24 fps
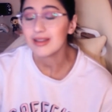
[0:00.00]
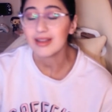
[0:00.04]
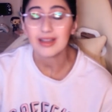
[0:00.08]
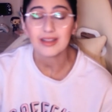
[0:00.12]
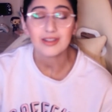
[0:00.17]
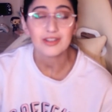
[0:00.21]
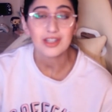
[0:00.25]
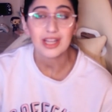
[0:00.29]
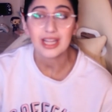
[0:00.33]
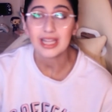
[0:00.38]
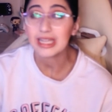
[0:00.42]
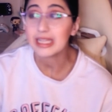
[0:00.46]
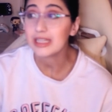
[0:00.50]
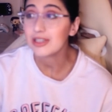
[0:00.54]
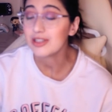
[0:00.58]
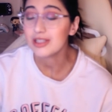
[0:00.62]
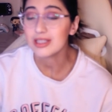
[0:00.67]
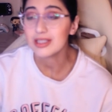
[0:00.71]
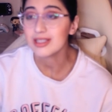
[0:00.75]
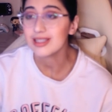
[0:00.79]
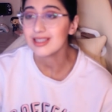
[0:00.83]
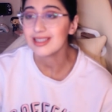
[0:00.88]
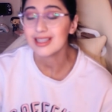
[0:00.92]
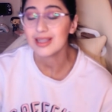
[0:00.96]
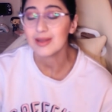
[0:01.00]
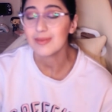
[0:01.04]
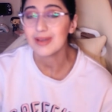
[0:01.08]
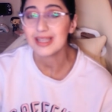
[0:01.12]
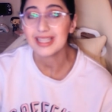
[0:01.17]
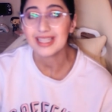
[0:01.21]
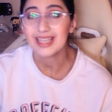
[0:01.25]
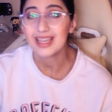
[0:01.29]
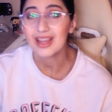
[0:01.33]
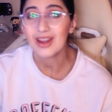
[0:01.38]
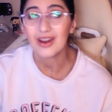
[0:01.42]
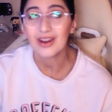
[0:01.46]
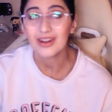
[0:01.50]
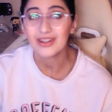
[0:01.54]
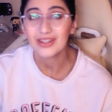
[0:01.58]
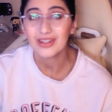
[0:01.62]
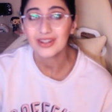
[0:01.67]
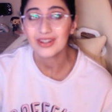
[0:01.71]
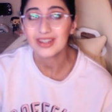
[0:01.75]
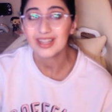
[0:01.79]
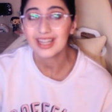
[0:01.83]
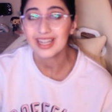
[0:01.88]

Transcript: Shani, she's just an amazing character.